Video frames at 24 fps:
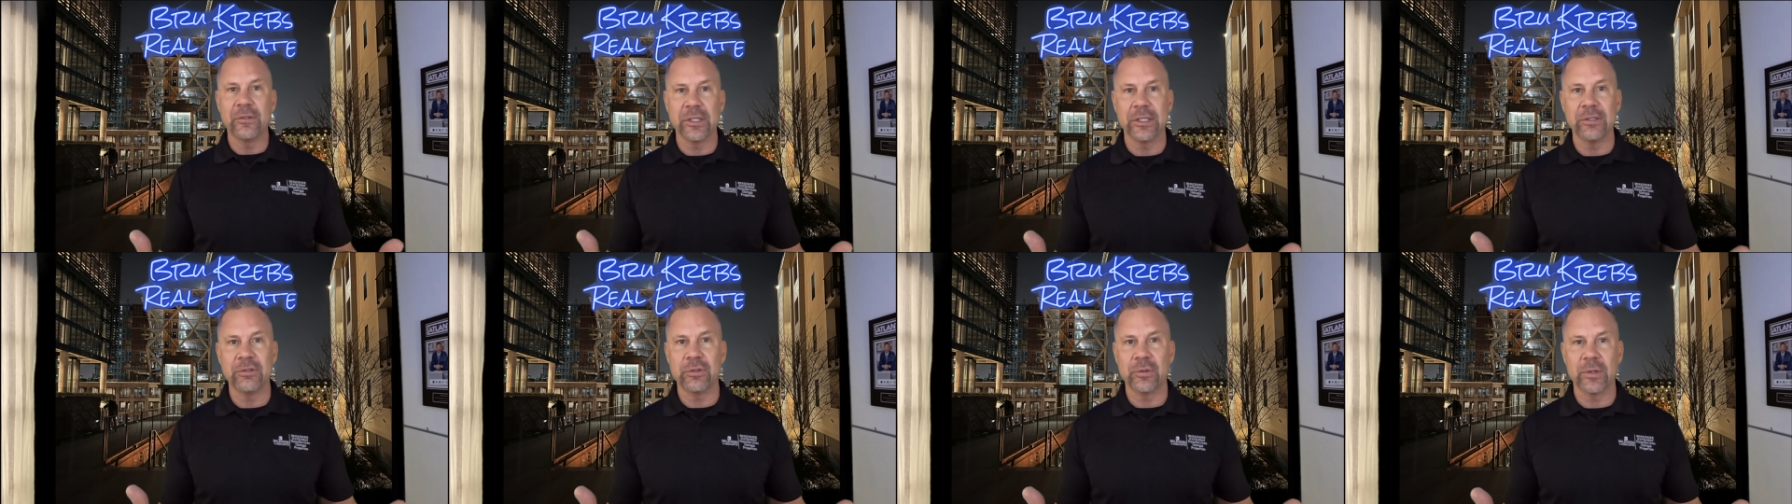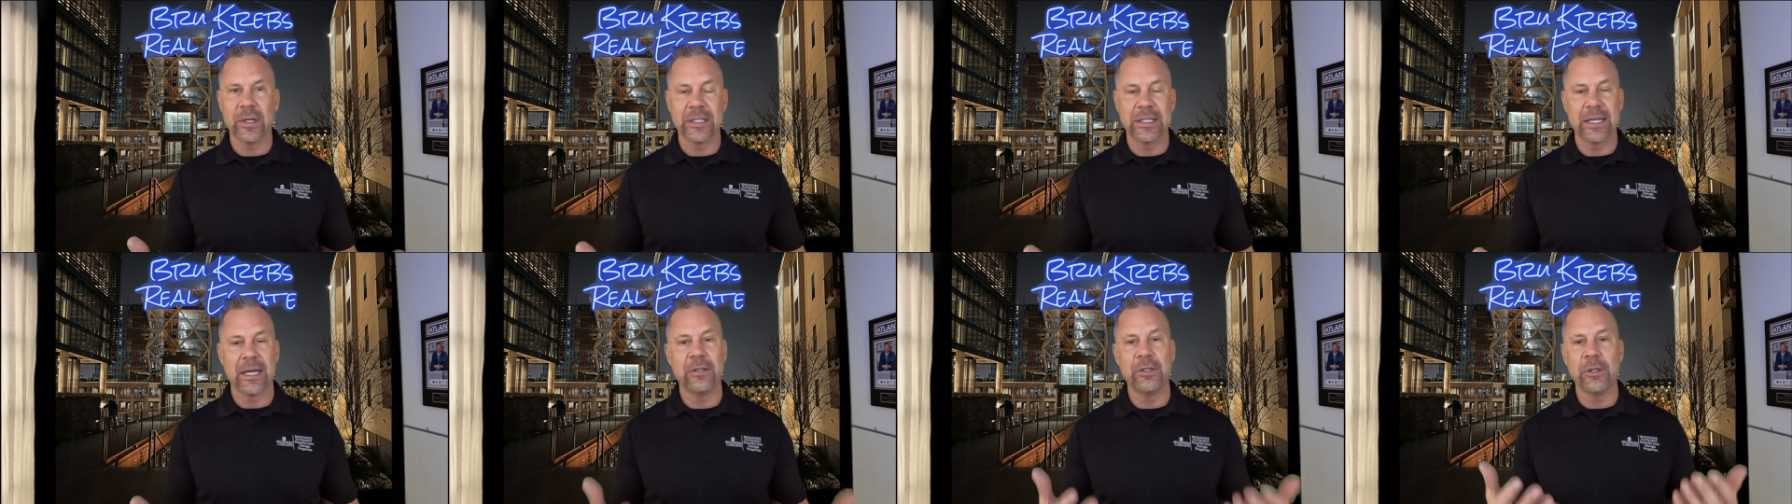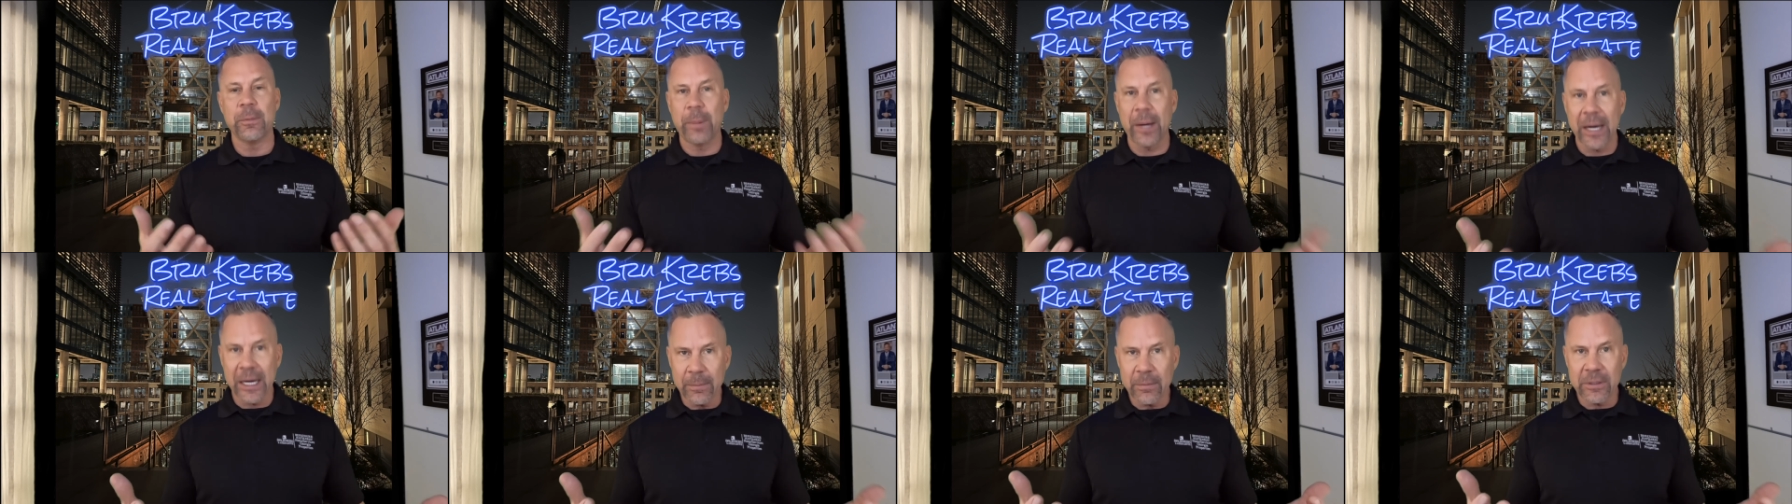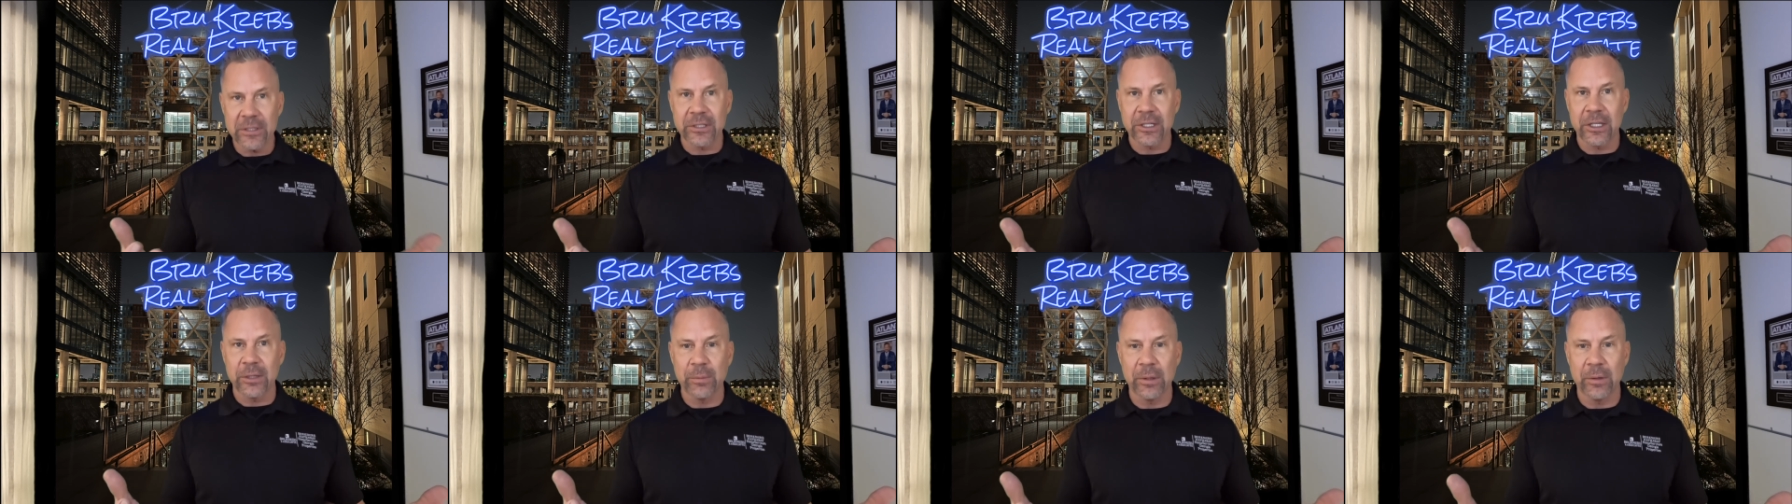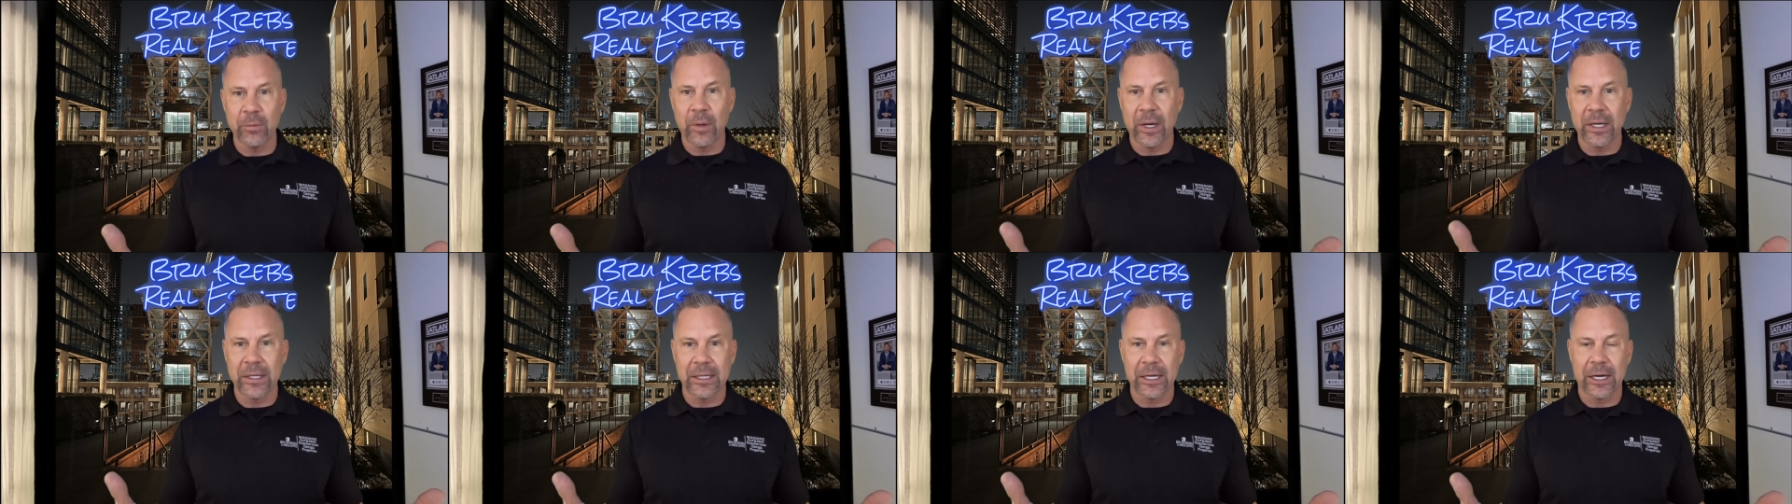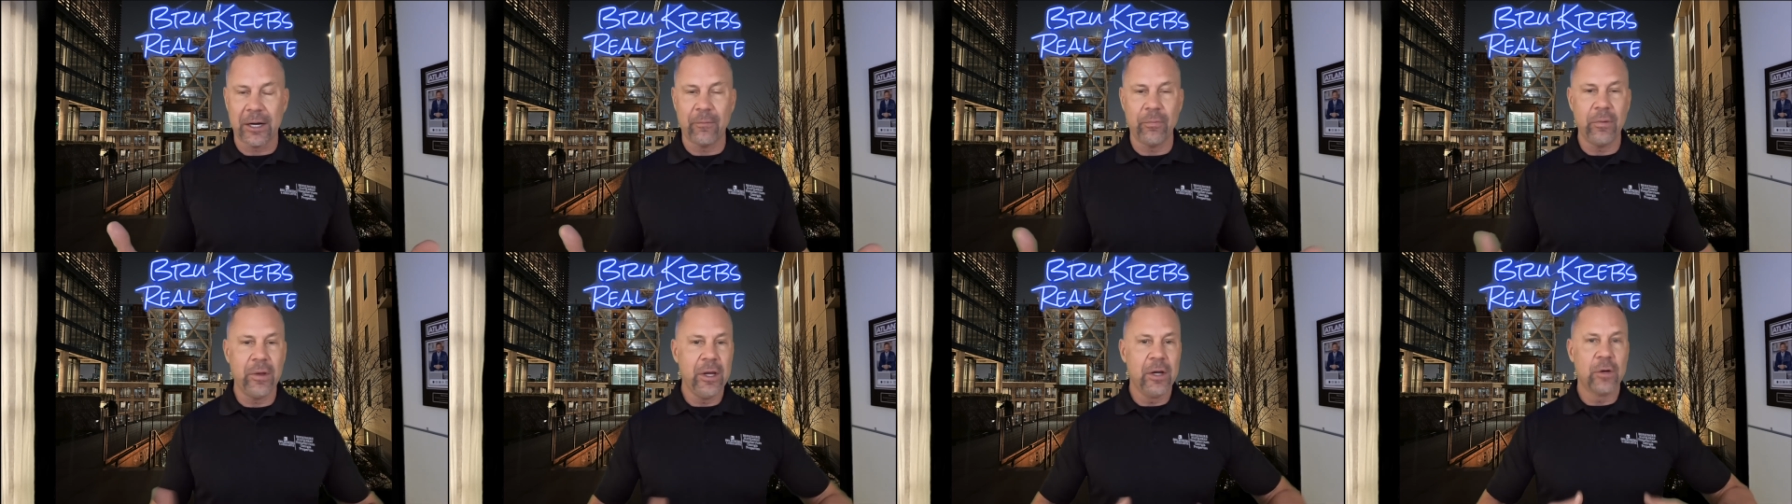interest rate down, your payment's gonna be way
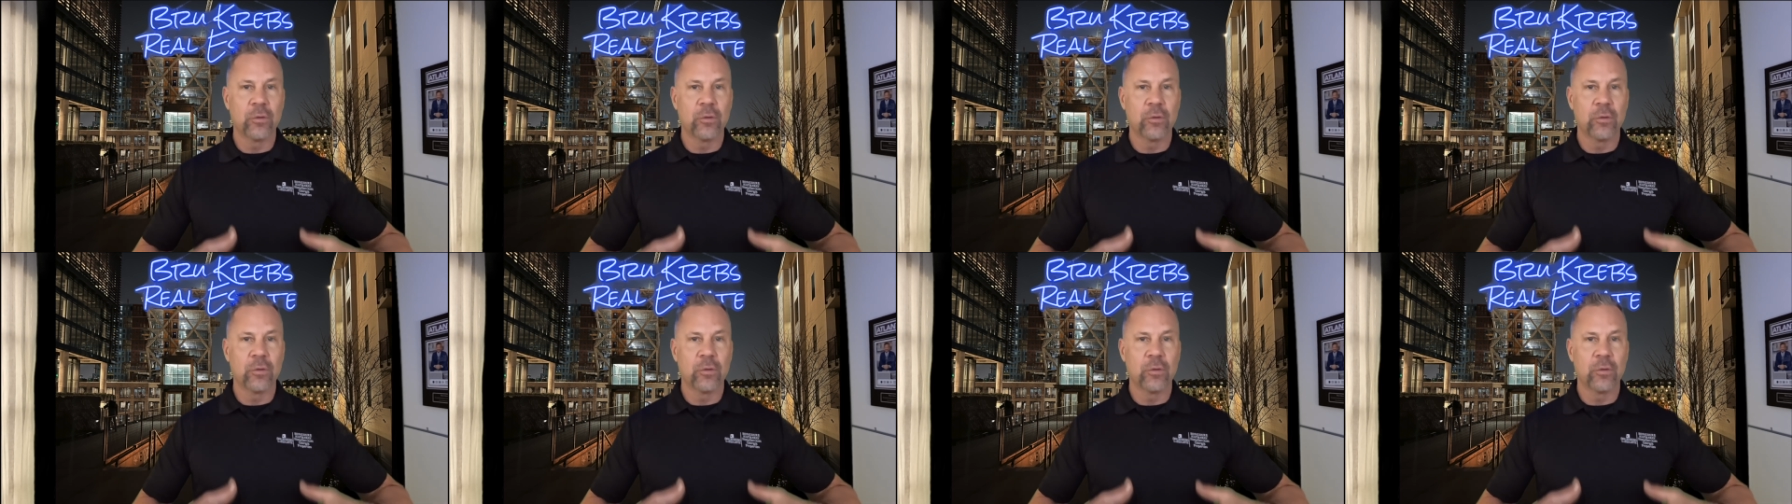down.